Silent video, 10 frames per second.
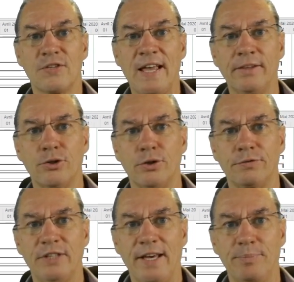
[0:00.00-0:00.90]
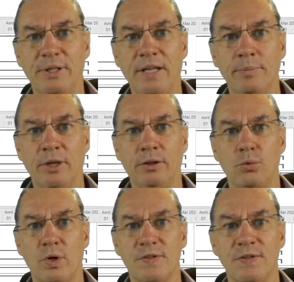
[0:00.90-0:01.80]
The center of the
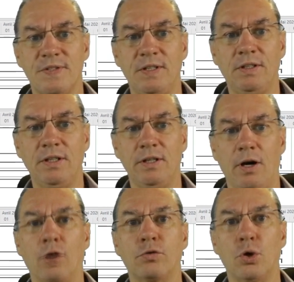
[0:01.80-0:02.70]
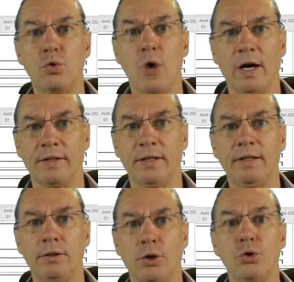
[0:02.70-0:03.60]
epidemic was the city of
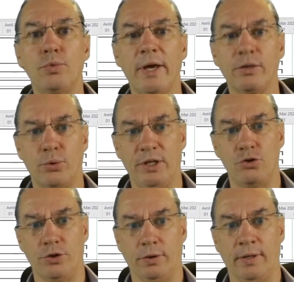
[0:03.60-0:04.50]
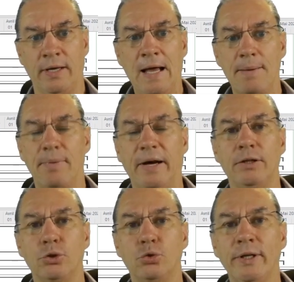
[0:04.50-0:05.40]
Wuhan in the Hubei region.
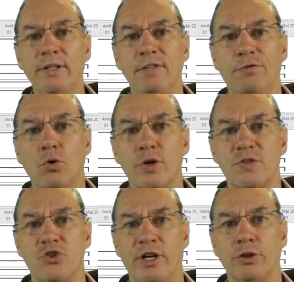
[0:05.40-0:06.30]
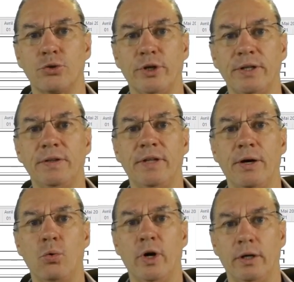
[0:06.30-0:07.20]
By the 24th January,
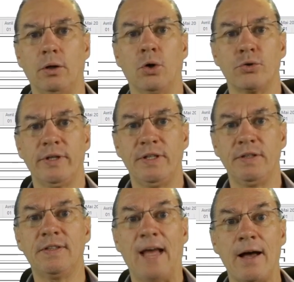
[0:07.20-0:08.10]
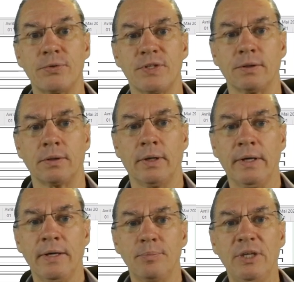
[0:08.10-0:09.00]
there were already 1,000
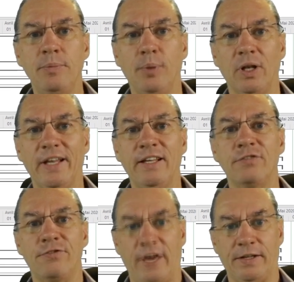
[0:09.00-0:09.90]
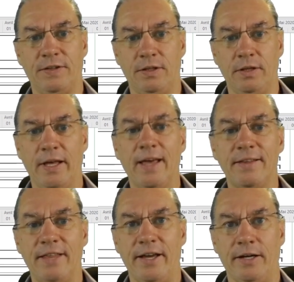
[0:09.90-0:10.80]
people infected
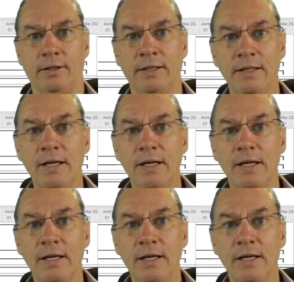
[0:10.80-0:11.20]
there.